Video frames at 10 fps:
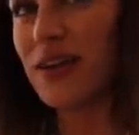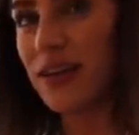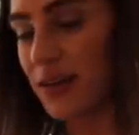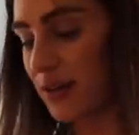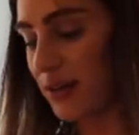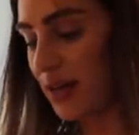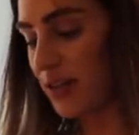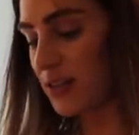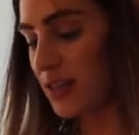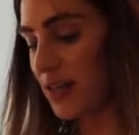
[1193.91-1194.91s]
I know. I
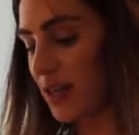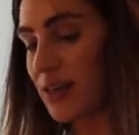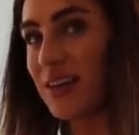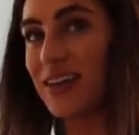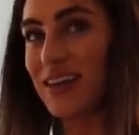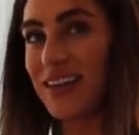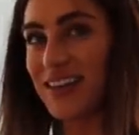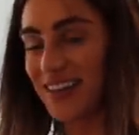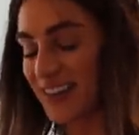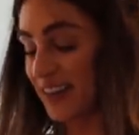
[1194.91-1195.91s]
never ever
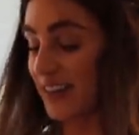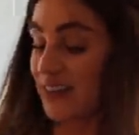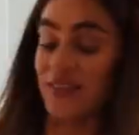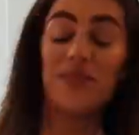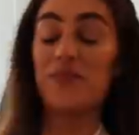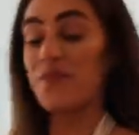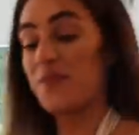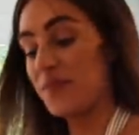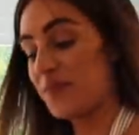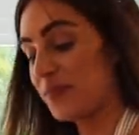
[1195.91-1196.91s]
thought you would have
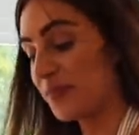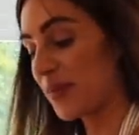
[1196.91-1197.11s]
tomatoes.